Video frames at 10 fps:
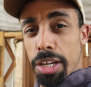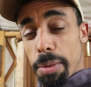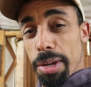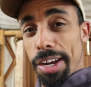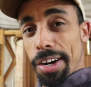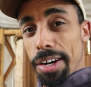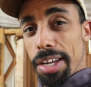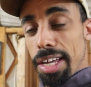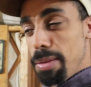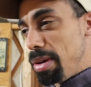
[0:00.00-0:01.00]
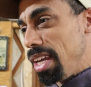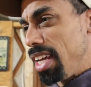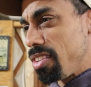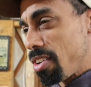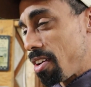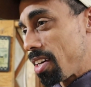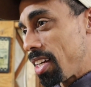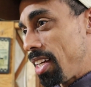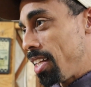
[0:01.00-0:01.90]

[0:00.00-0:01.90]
to come here and be an intern.